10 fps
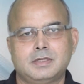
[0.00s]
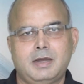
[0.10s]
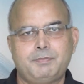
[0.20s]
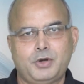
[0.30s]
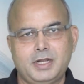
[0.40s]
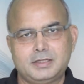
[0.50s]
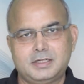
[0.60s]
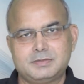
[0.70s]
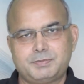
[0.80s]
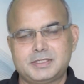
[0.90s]
a product
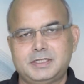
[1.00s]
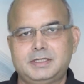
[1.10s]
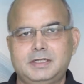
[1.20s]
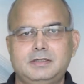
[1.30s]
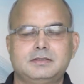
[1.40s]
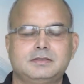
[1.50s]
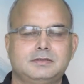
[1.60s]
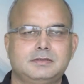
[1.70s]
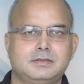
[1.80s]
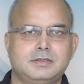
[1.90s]
is presented
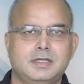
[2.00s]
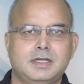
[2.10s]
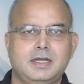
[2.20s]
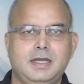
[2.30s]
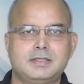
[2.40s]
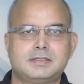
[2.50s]
and